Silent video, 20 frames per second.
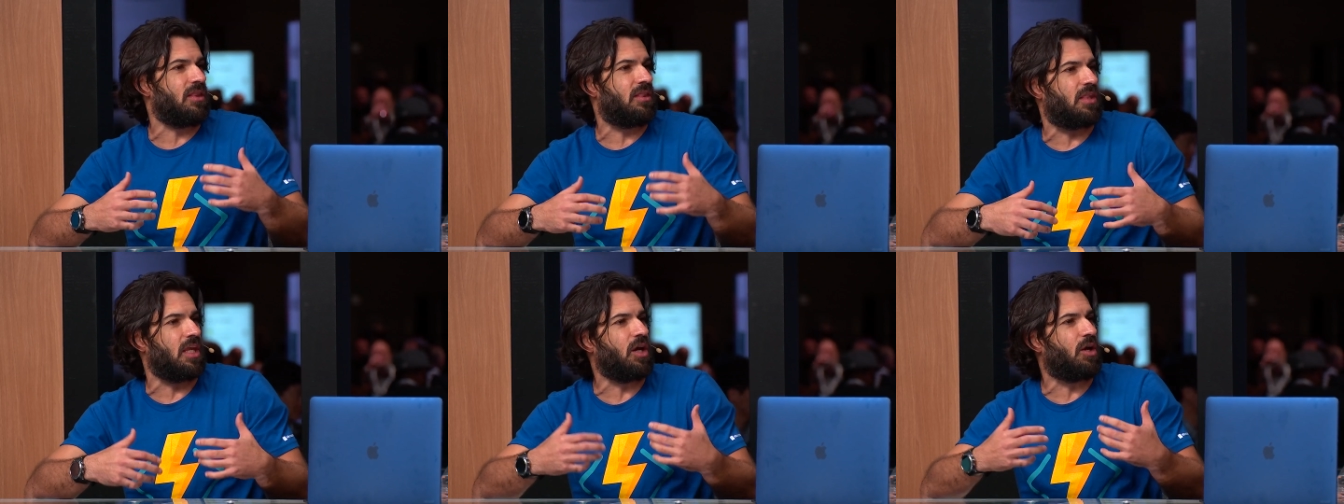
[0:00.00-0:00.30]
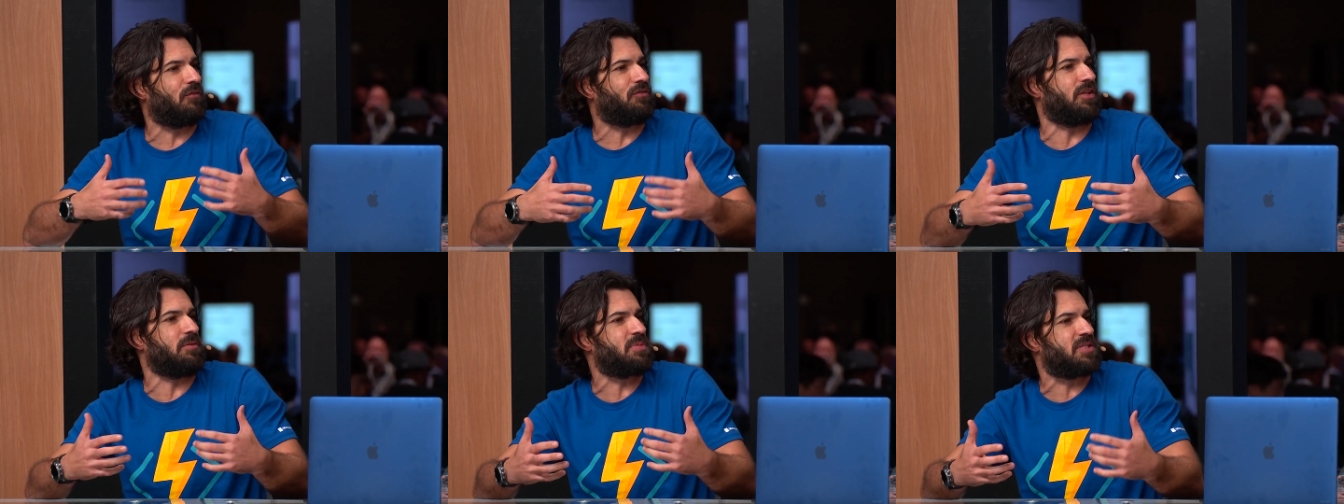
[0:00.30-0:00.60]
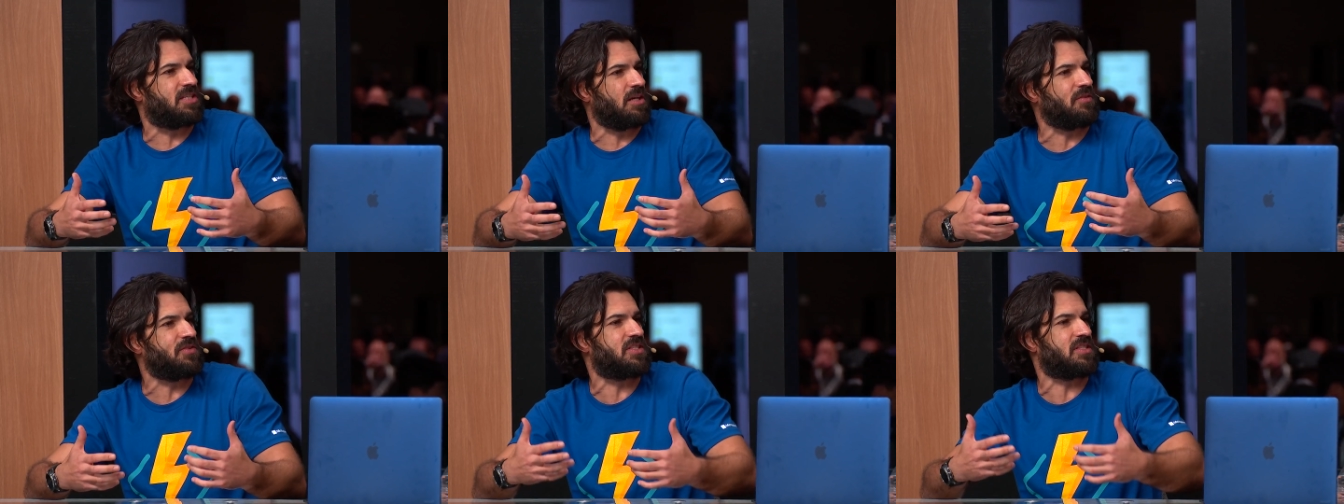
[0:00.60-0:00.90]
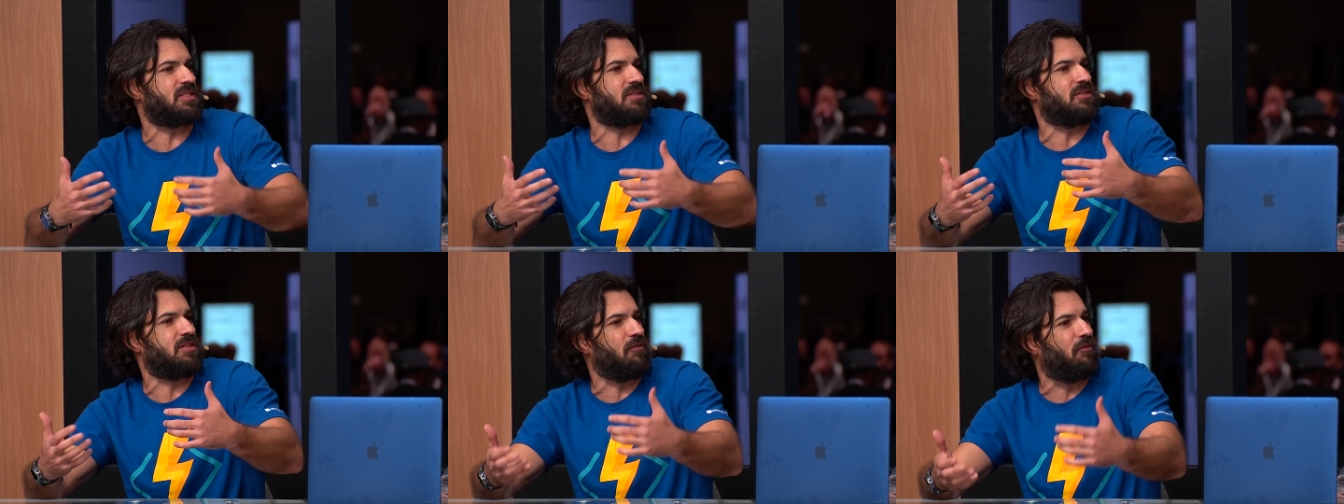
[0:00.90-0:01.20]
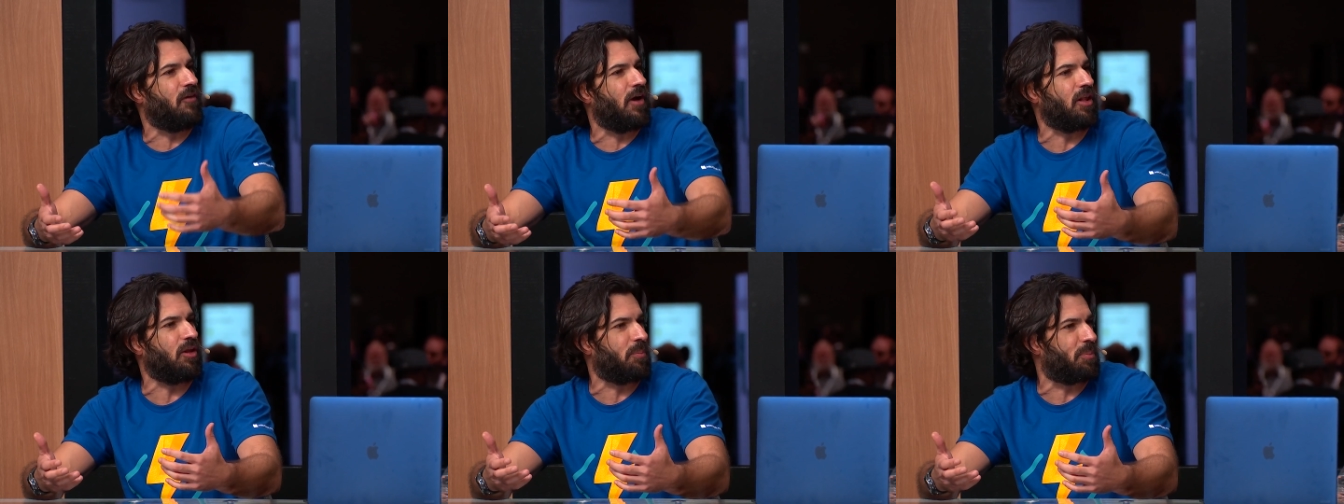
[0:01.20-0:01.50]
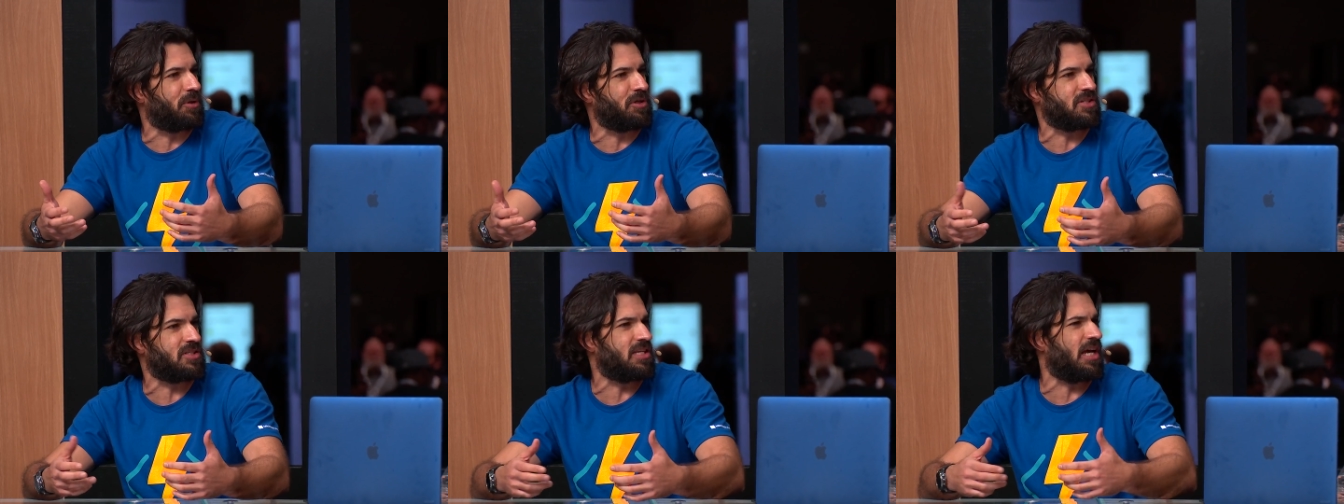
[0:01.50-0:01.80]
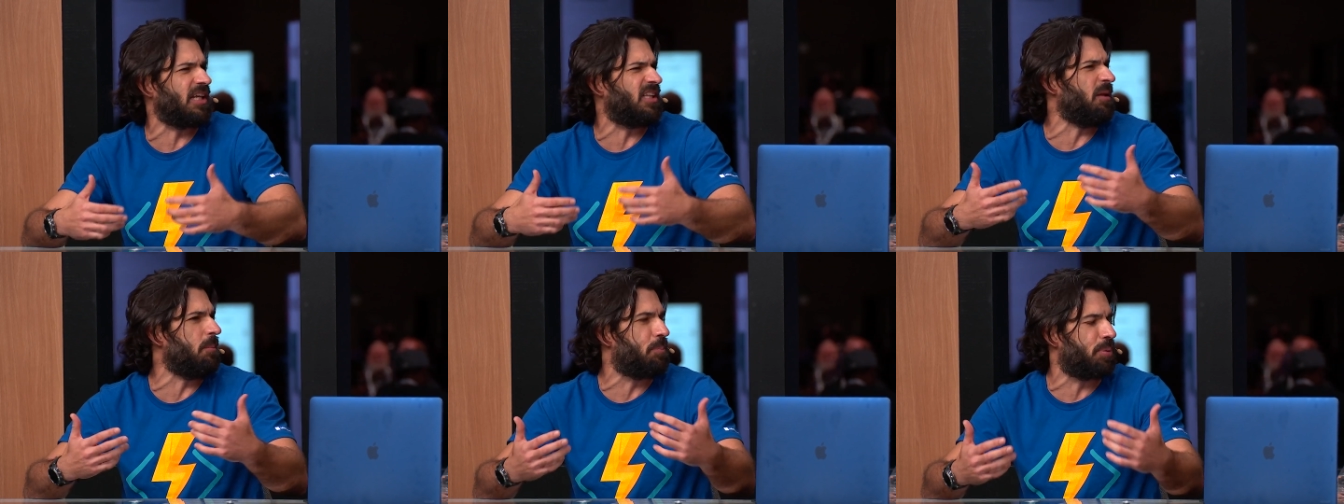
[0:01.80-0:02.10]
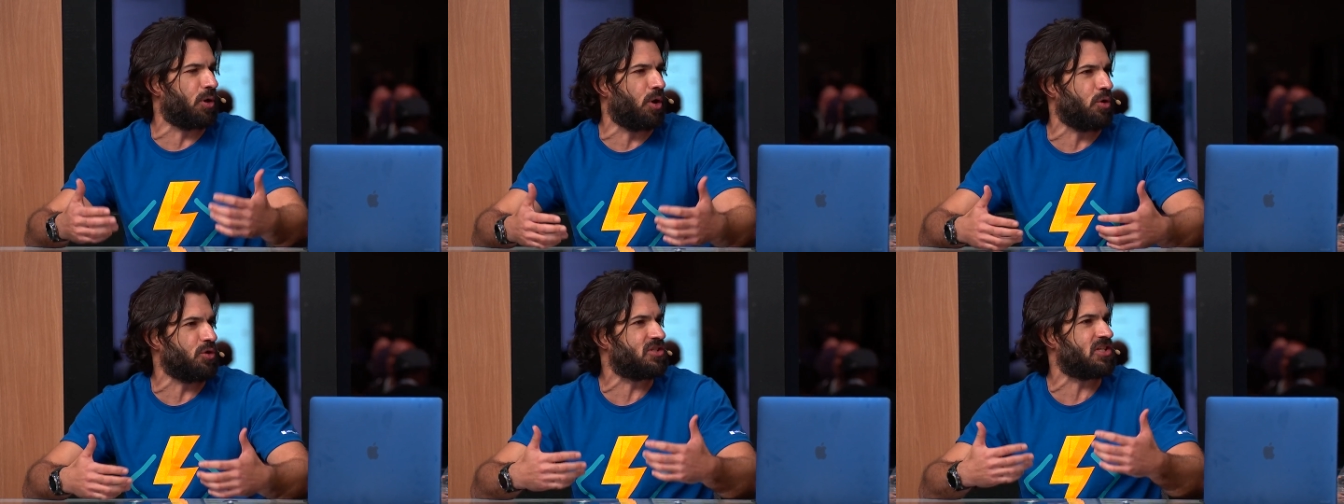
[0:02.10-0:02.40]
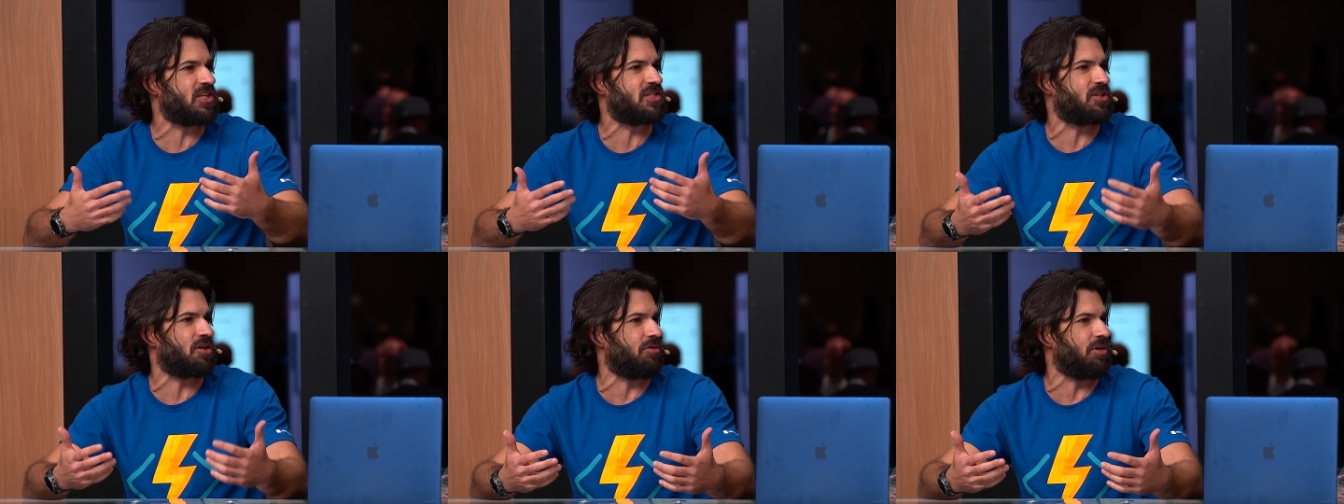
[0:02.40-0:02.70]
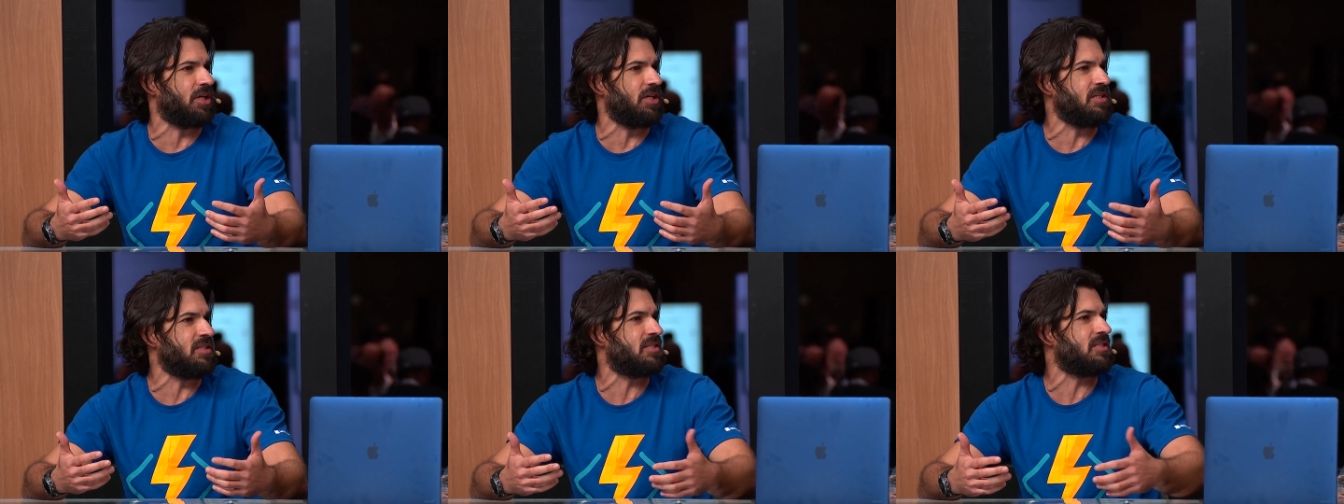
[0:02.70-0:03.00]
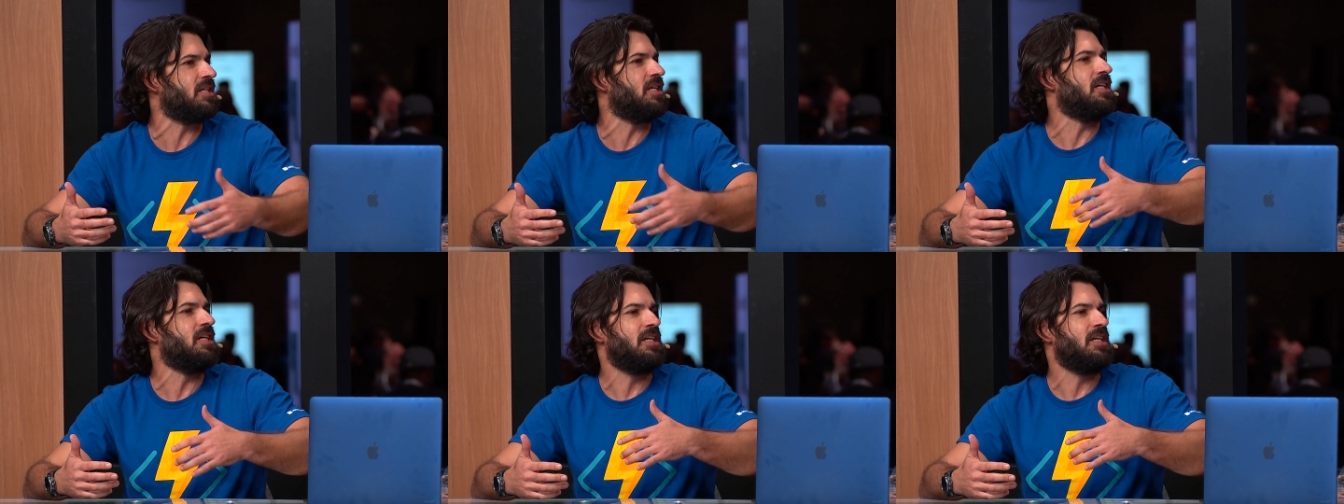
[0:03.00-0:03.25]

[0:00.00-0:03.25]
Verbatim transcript: think of themselves as the developers, IT pros, SREs,